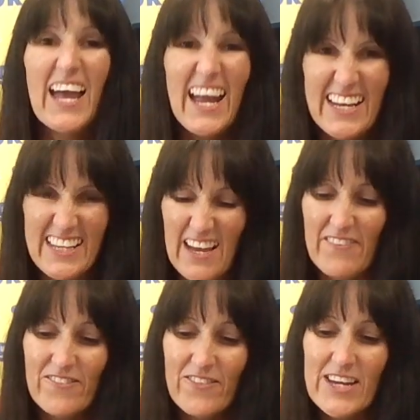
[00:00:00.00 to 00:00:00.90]
and yeah,
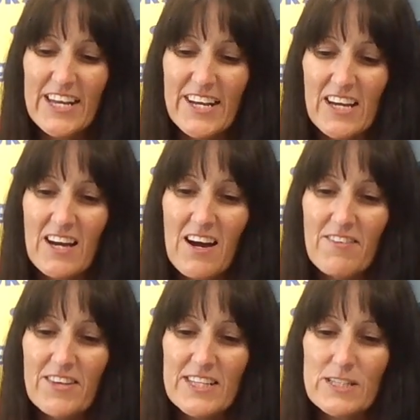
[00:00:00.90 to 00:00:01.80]
we're going to
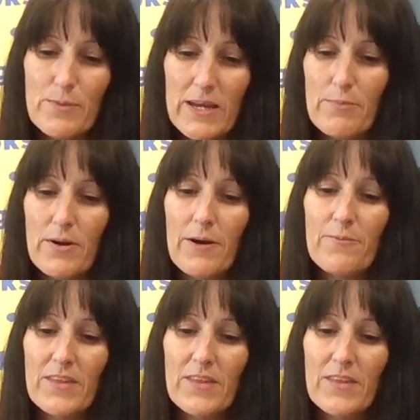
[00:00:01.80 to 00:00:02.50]
cover this paper